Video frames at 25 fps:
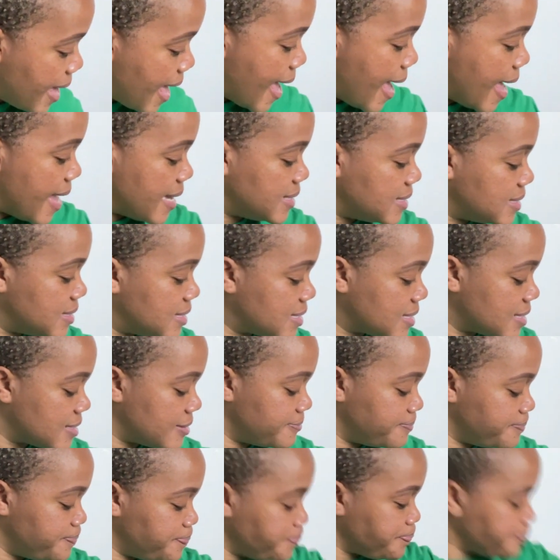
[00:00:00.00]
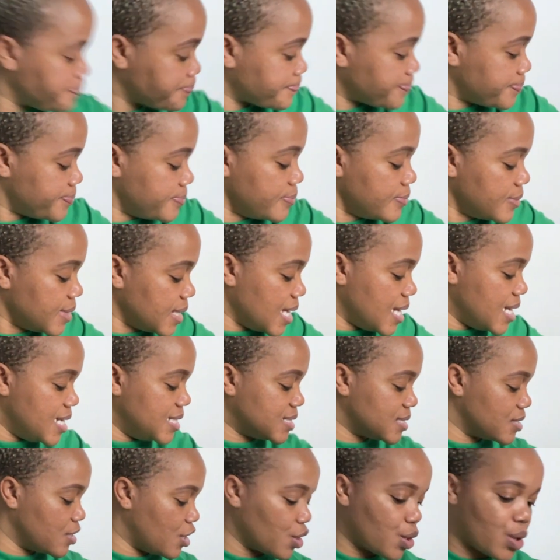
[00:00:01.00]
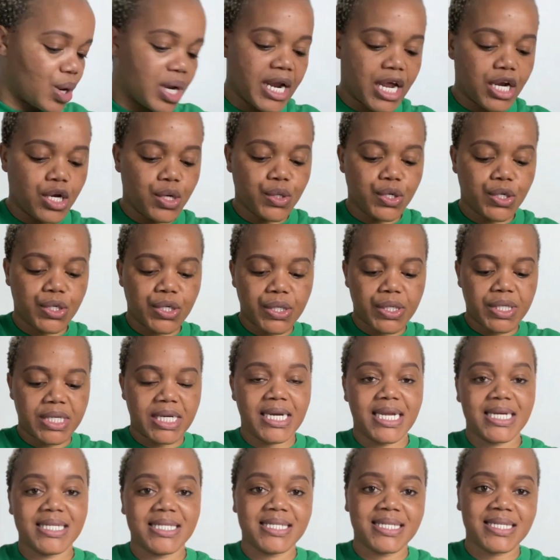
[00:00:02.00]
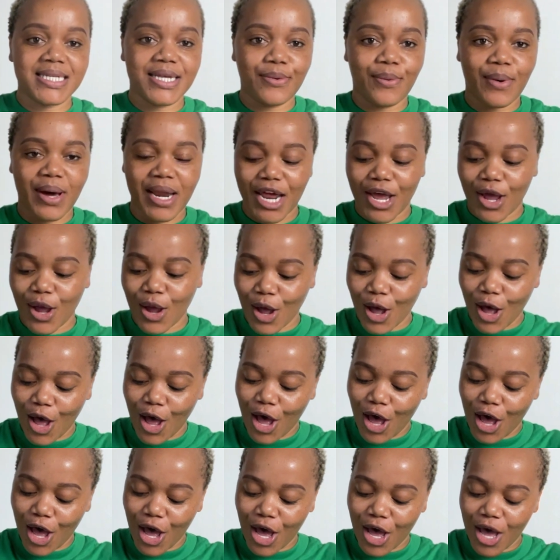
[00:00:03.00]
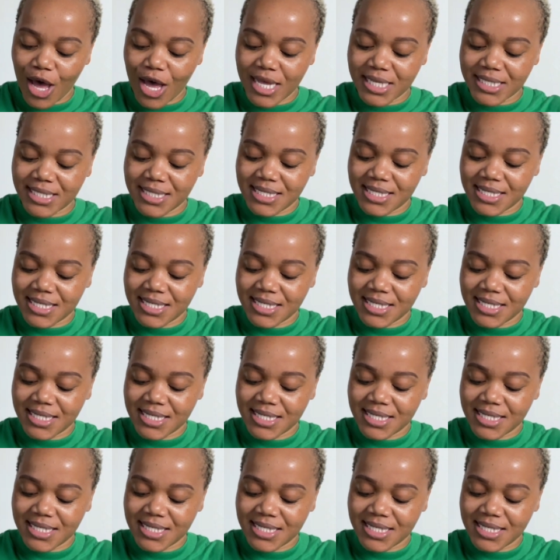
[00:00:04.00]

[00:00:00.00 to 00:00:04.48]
and it's not gonna look good. Let's see what I got.